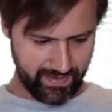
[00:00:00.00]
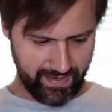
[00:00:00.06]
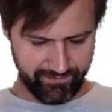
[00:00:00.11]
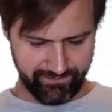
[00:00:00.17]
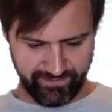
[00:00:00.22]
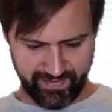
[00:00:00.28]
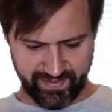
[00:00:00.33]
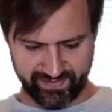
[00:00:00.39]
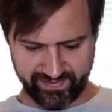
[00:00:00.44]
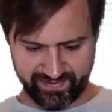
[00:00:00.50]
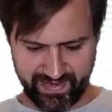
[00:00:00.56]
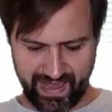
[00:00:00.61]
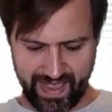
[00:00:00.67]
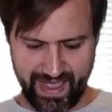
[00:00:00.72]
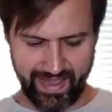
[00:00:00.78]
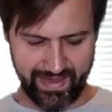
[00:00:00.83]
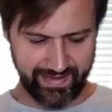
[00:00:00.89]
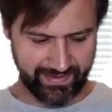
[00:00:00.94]
of this
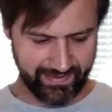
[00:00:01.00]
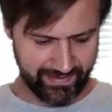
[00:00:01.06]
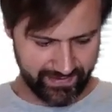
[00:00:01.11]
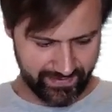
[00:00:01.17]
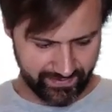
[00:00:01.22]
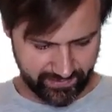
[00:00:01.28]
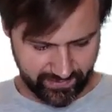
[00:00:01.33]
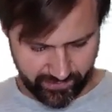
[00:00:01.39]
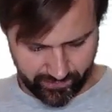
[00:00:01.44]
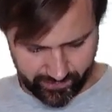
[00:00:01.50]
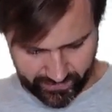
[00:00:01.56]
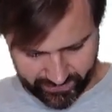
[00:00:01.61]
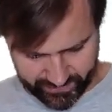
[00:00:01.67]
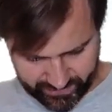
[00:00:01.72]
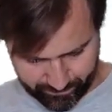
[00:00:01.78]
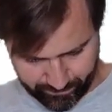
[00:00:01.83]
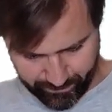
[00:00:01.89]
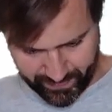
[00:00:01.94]
guy is
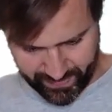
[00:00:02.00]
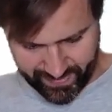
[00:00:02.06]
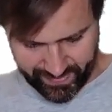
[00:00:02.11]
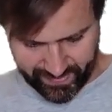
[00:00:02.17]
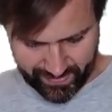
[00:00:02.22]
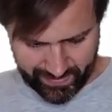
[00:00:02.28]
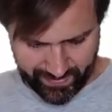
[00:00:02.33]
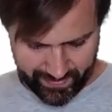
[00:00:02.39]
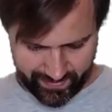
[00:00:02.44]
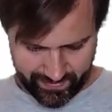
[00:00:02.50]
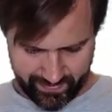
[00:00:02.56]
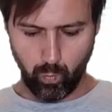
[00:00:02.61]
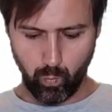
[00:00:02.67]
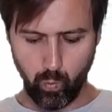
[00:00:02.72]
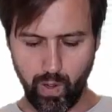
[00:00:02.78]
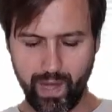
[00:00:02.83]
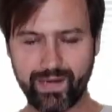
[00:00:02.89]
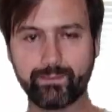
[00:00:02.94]
going to be
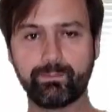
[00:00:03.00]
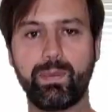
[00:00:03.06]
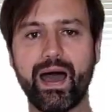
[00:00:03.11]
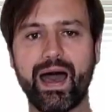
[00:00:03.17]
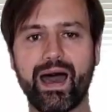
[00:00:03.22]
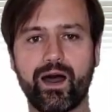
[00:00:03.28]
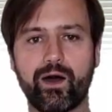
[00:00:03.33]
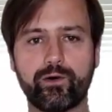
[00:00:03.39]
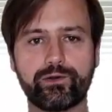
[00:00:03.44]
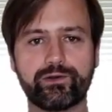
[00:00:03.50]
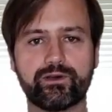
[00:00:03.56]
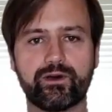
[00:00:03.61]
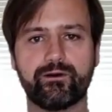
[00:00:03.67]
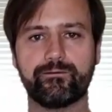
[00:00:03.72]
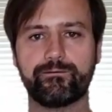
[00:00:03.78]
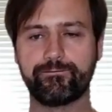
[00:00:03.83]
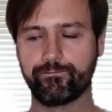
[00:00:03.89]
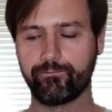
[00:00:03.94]
1 pound,
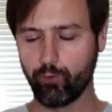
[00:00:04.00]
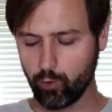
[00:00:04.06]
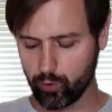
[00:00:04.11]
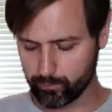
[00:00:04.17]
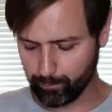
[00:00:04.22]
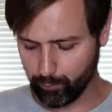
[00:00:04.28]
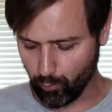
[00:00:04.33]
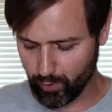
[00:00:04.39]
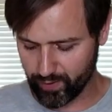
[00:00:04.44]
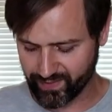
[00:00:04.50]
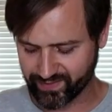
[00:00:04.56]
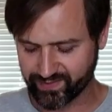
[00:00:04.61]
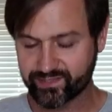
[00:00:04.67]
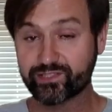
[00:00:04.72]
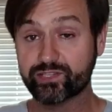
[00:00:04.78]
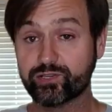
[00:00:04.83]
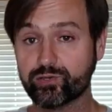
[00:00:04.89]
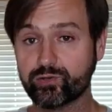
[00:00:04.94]

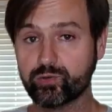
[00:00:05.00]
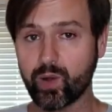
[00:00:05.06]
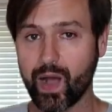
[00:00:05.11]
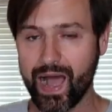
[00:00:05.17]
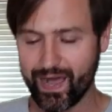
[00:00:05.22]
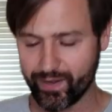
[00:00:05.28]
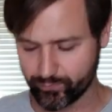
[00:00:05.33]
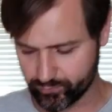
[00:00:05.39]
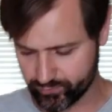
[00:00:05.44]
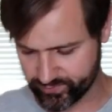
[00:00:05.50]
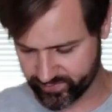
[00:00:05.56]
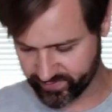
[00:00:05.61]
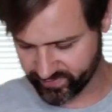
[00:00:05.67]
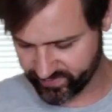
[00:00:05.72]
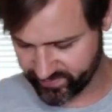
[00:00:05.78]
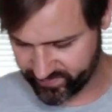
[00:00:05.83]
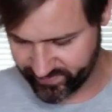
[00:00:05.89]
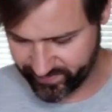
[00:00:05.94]
4.2
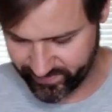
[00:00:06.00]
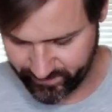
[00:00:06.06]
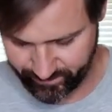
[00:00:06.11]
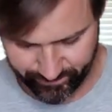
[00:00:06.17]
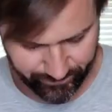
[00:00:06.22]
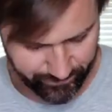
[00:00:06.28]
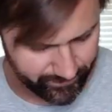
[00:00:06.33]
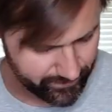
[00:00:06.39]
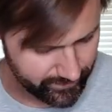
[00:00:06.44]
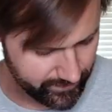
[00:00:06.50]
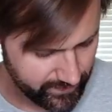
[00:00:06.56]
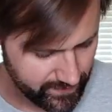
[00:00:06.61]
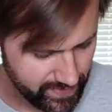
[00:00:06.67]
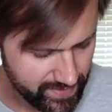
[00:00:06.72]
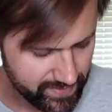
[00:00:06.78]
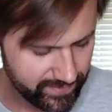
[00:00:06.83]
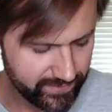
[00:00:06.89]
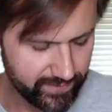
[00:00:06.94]
ounces.
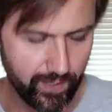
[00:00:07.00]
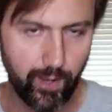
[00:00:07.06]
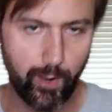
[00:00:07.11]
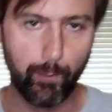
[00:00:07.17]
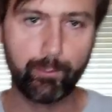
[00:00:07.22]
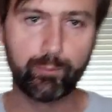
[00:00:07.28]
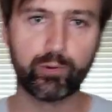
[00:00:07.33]
So